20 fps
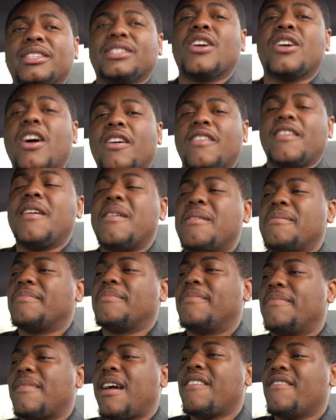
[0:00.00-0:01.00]
this car up.
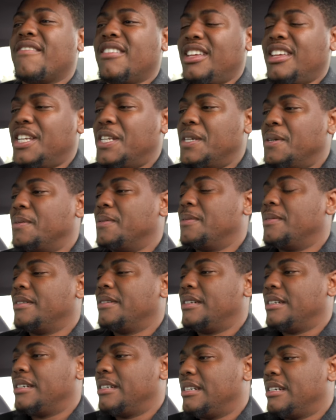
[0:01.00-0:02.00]
I really do.
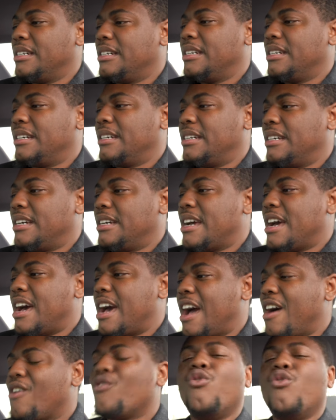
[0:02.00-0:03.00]

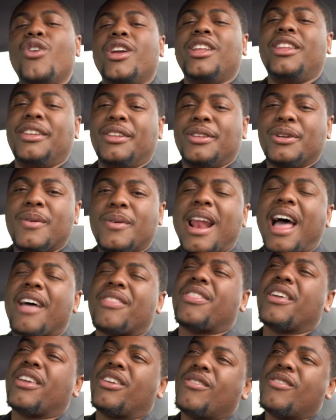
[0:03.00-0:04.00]
I really do. And I
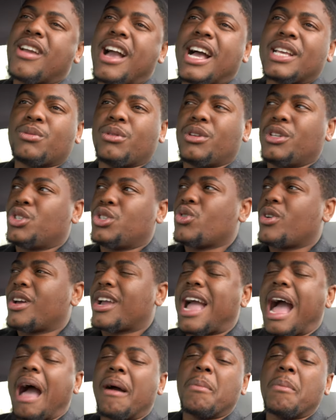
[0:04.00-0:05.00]
think you guys will enjoy
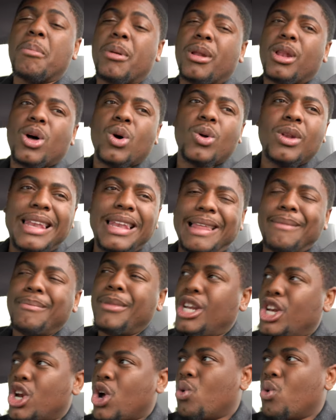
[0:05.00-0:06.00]
it. Comment below. Let
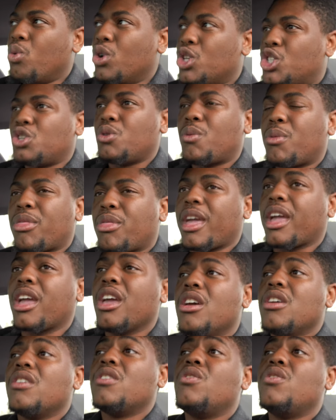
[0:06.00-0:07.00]
me know what you think.
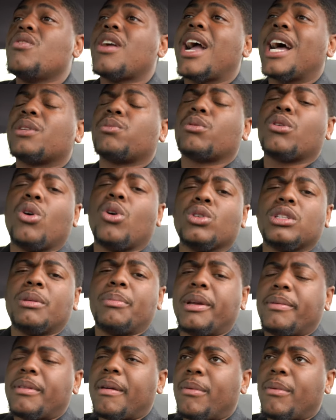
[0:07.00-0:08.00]
You guys want an older
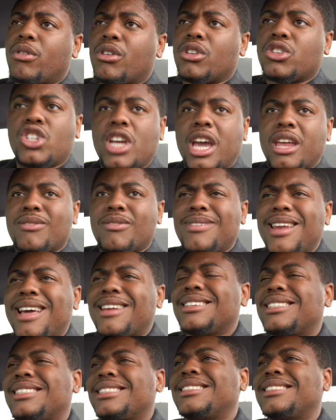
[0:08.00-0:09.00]
BMW on the channel. Now,
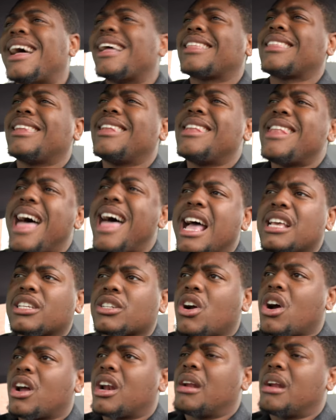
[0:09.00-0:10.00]
this is not the
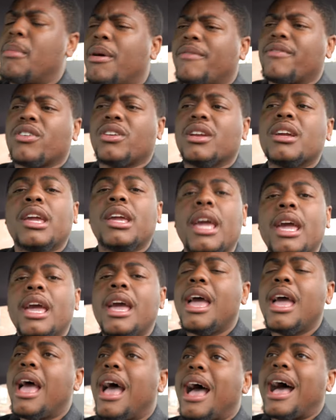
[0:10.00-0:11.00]
last car that I'm ever going to get.
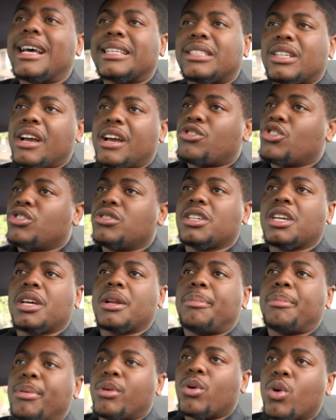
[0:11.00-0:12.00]
I still have dreams to
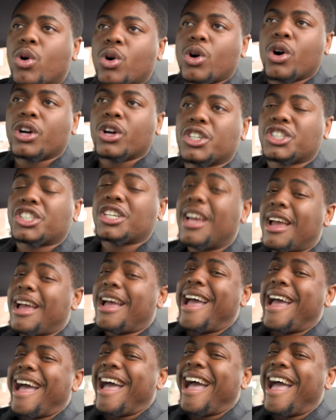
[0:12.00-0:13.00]
get a Porsche.
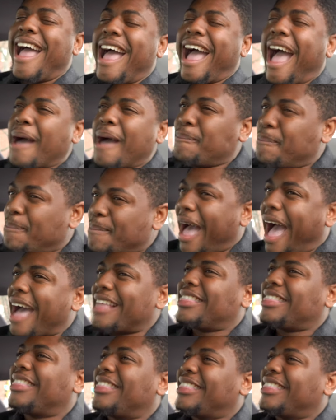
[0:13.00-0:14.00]
I, I,